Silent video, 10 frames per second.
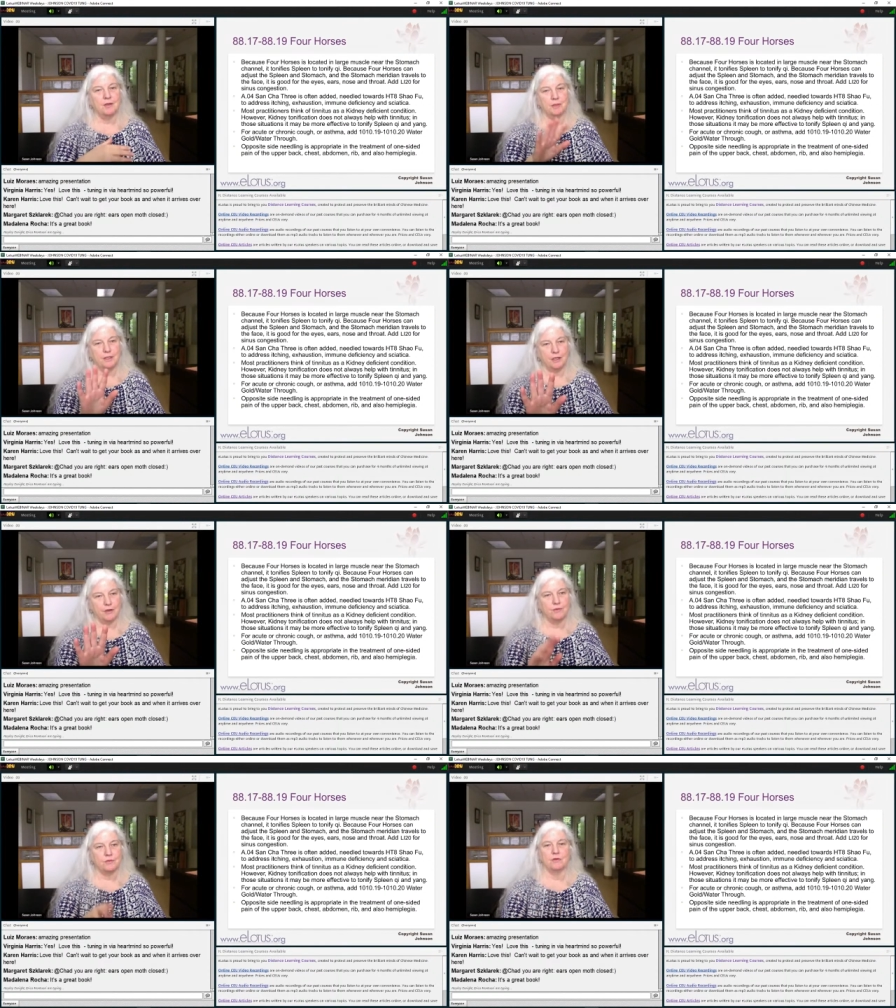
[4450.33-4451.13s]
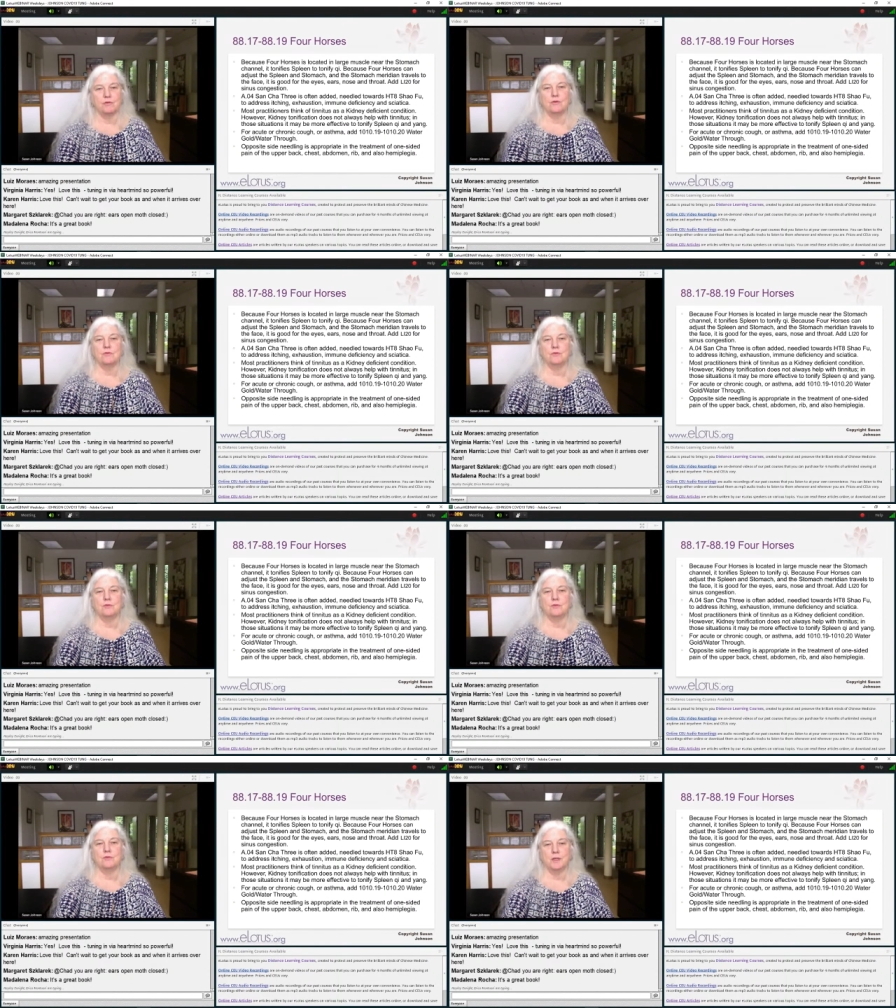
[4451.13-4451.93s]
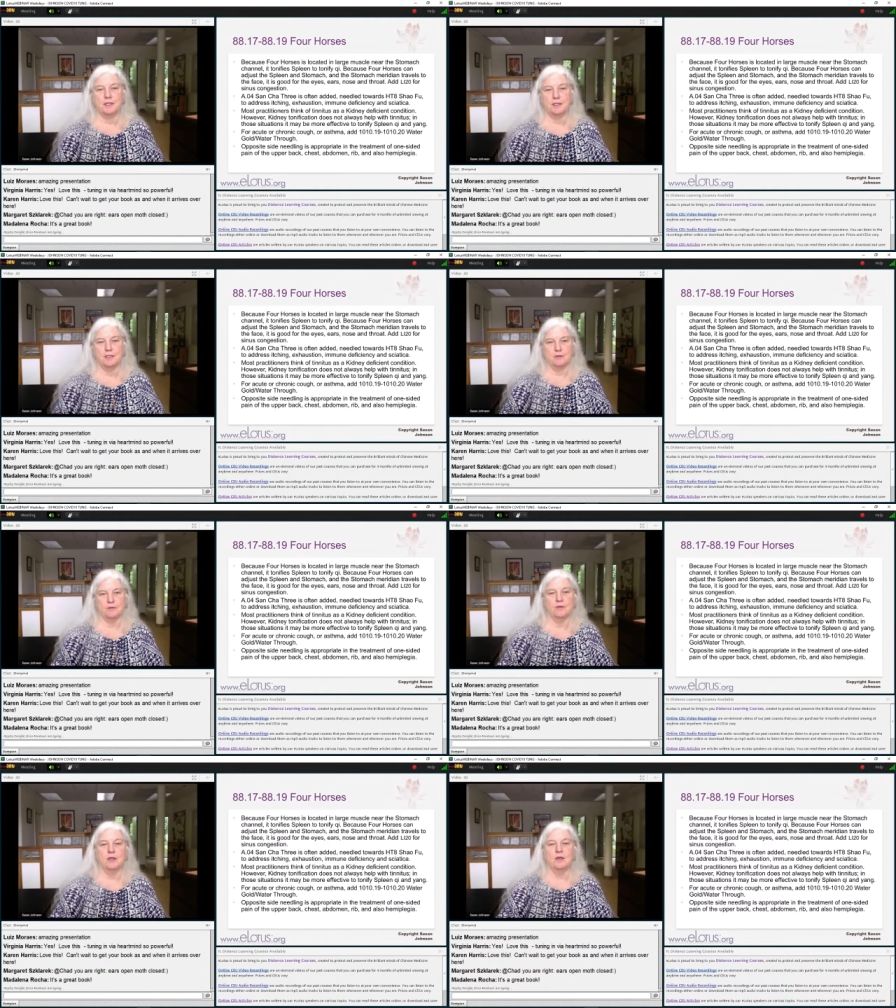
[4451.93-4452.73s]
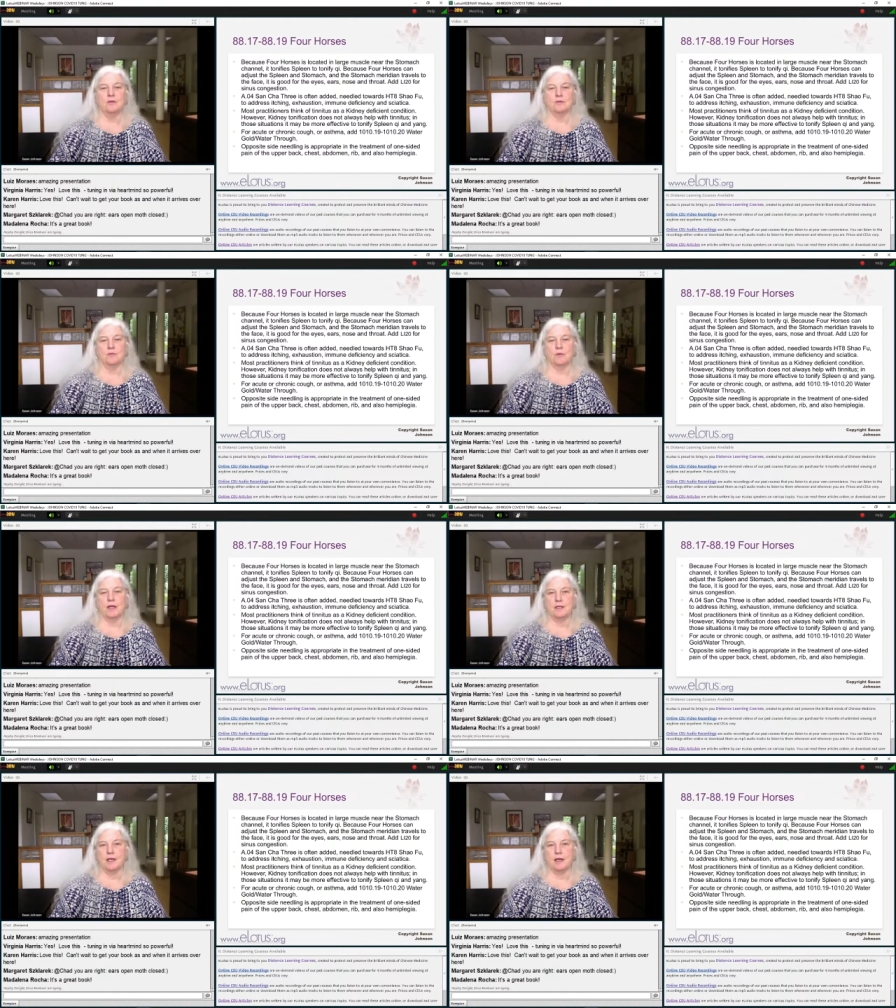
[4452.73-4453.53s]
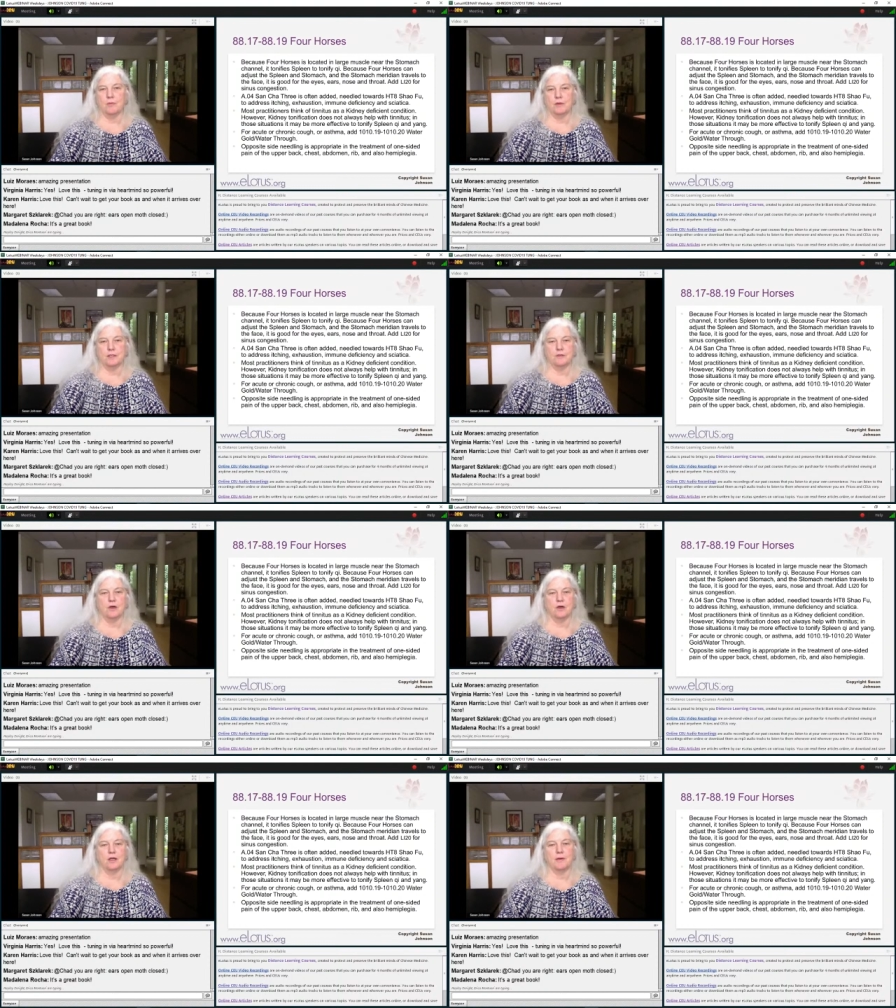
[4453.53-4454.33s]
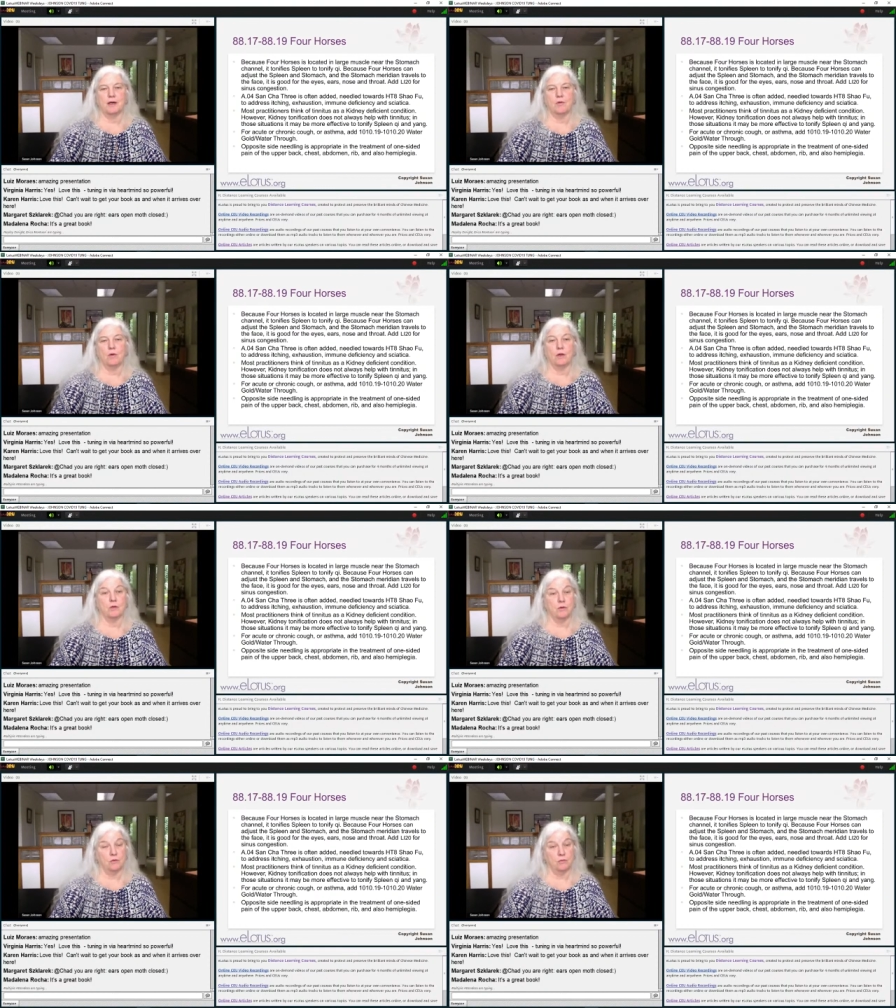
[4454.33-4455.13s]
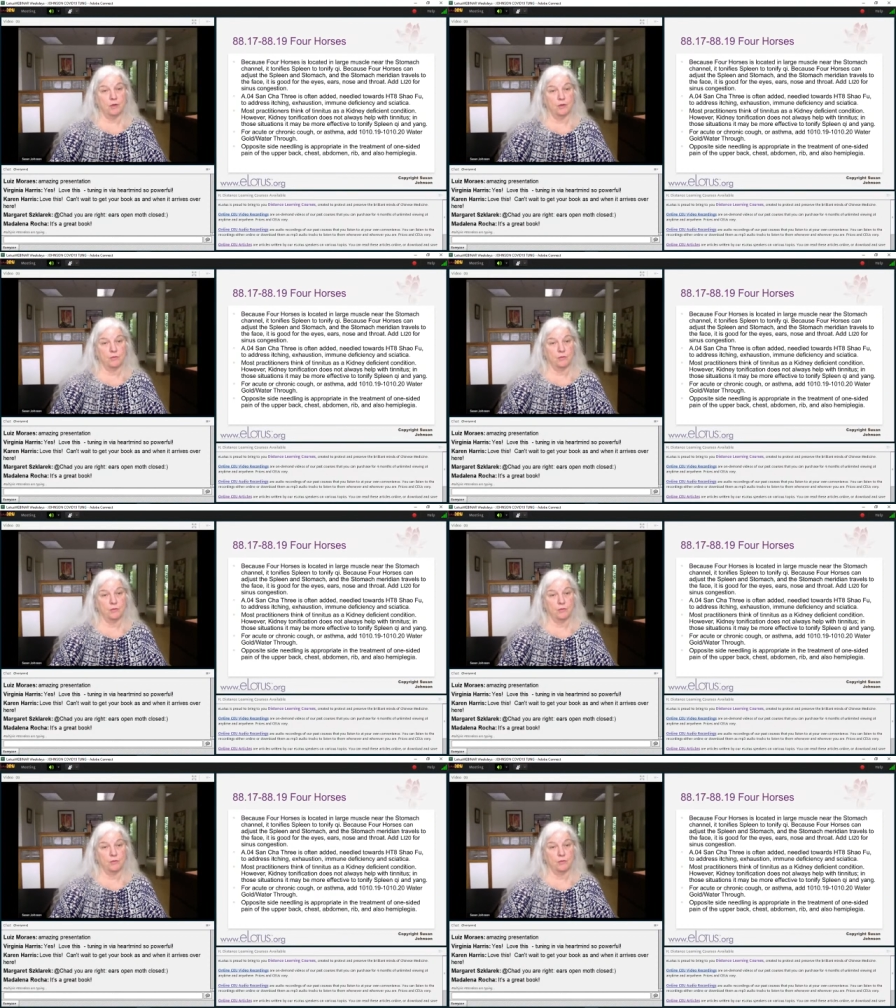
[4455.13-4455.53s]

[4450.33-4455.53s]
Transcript: Be careful, don't use too many needles. So, right now, we're going to talk about water gold, water